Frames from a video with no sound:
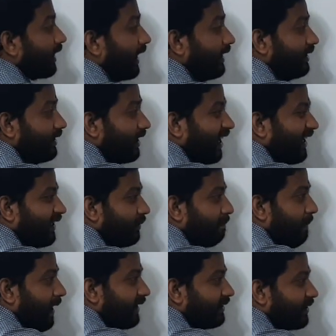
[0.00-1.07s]
contained
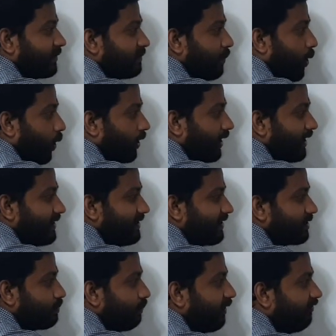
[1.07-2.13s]
by this body
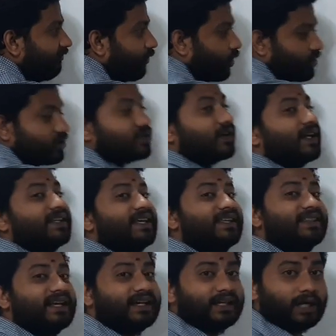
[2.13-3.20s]
just before
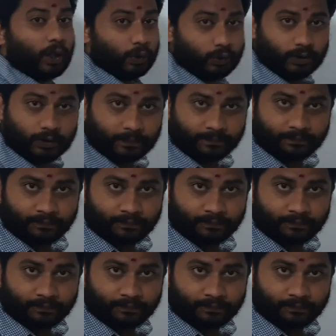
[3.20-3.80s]
striking the ground.